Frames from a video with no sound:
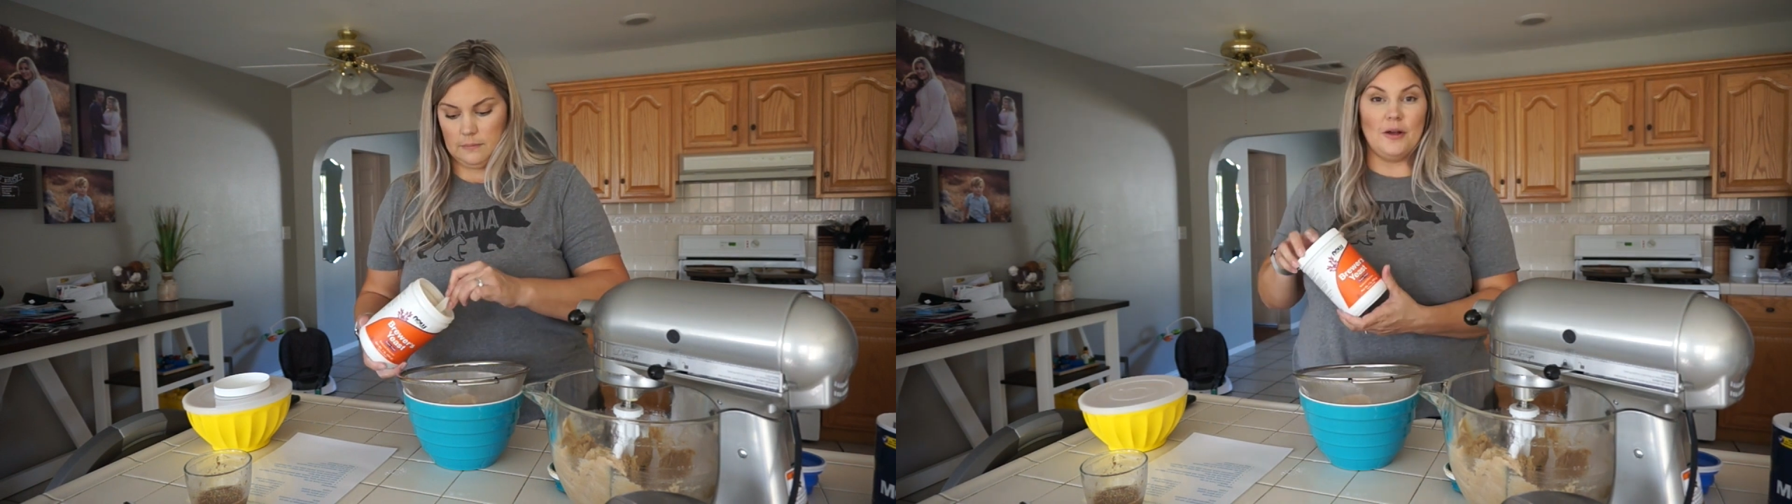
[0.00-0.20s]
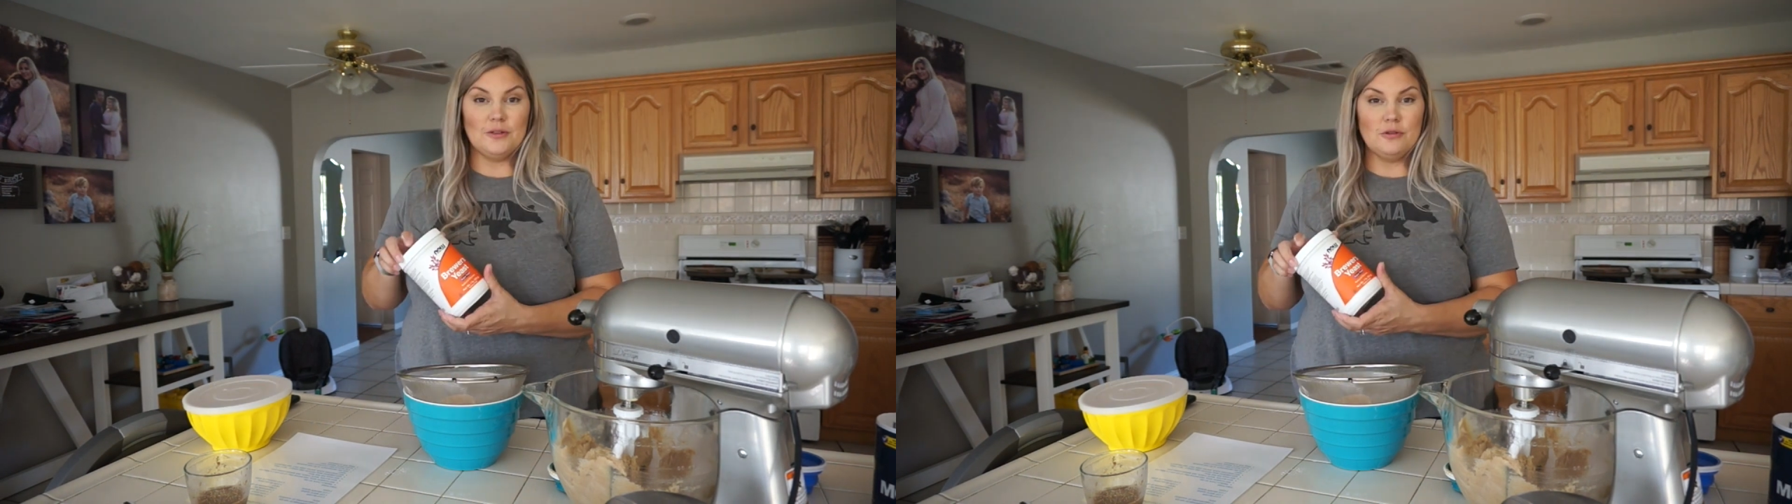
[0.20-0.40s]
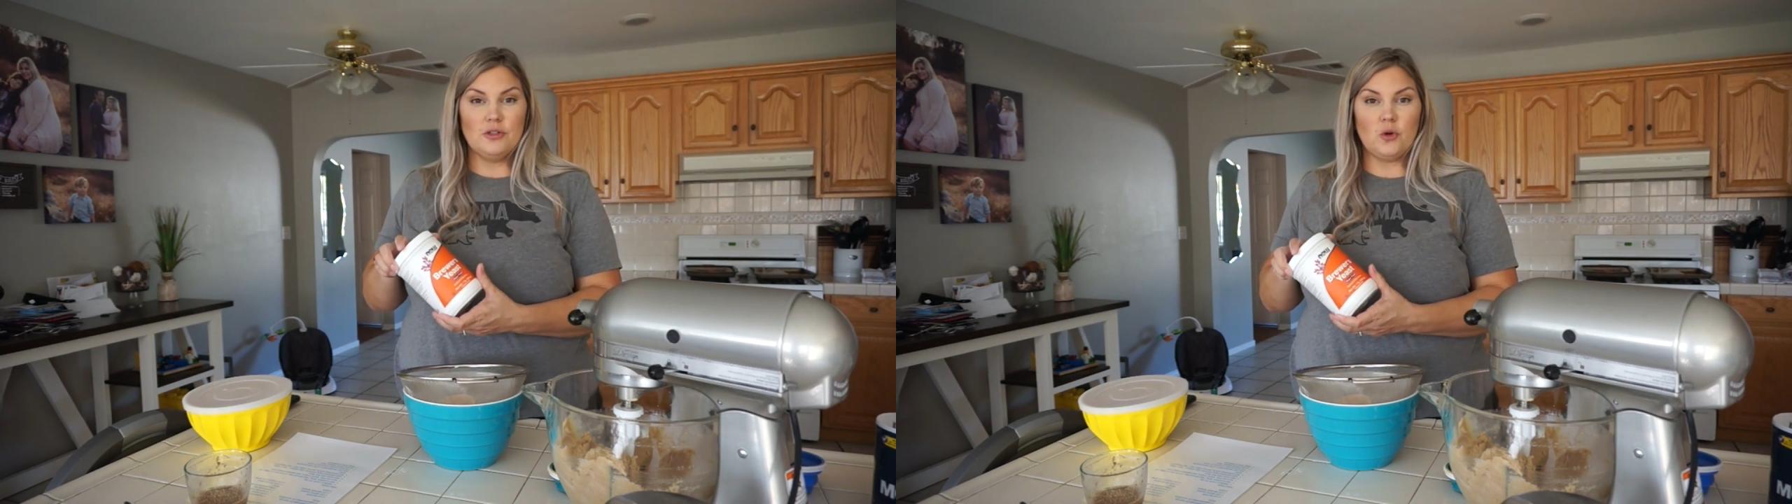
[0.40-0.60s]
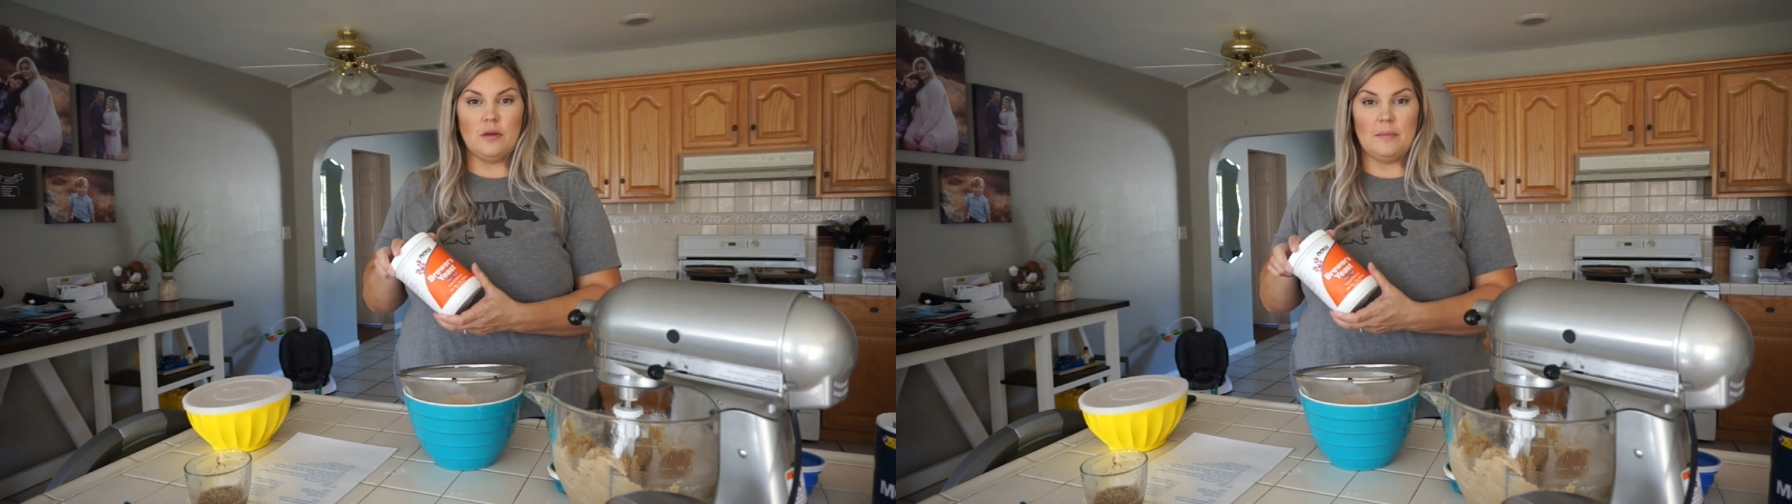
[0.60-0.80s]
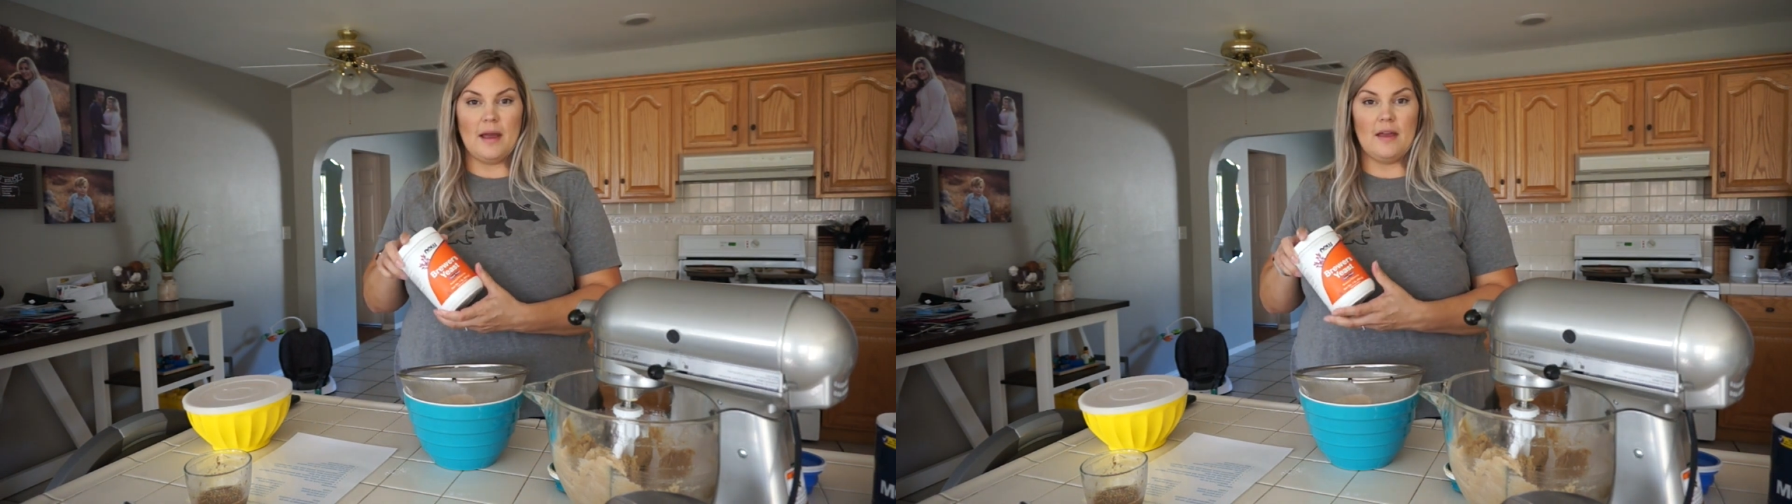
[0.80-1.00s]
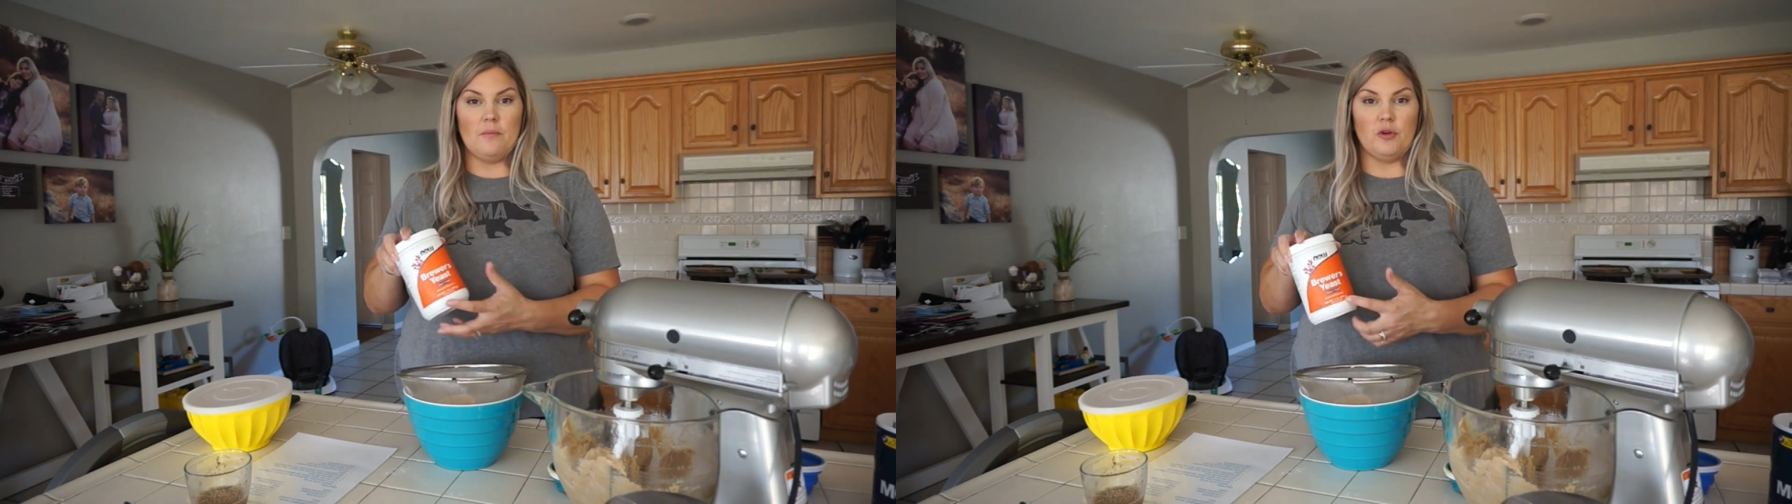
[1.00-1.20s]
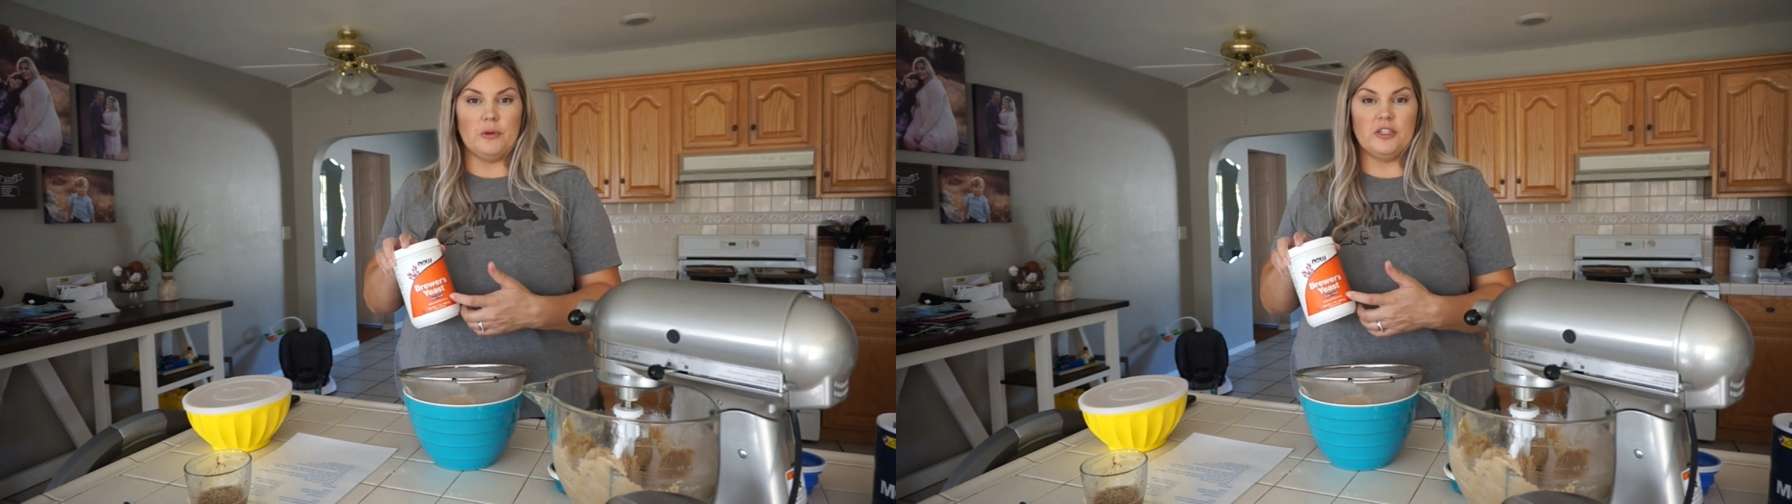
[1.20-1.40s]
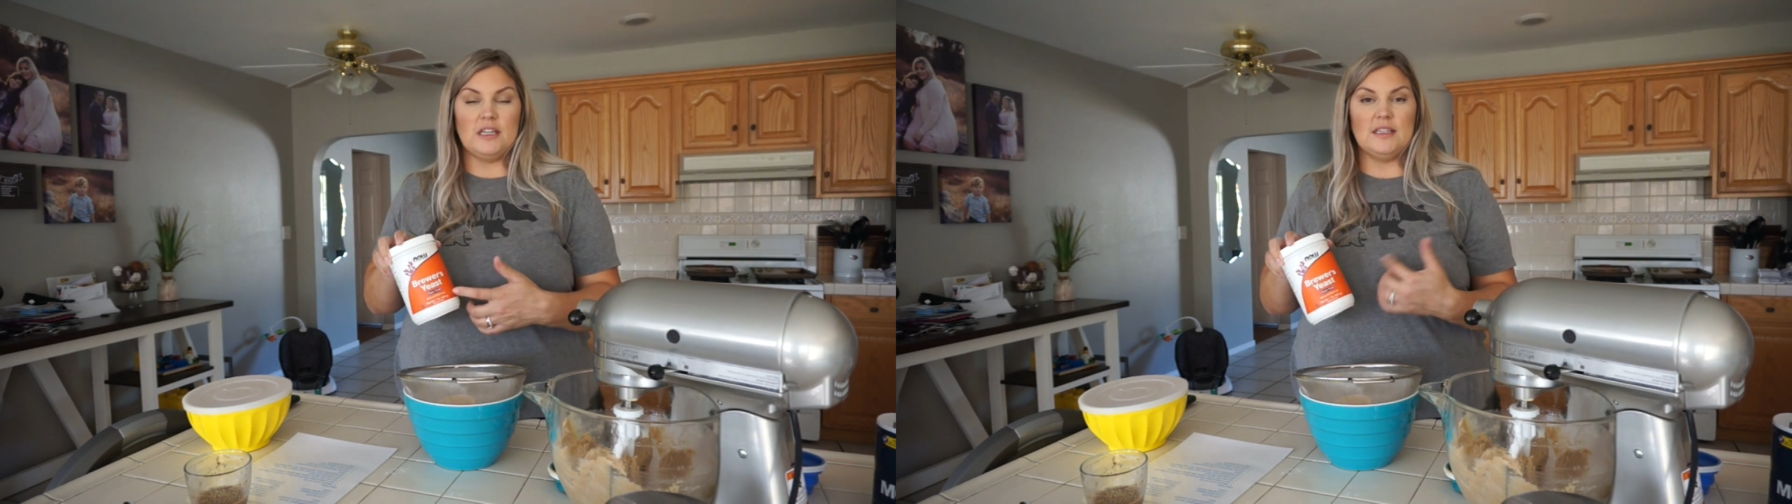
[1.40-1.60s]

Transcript: I also store my Brewers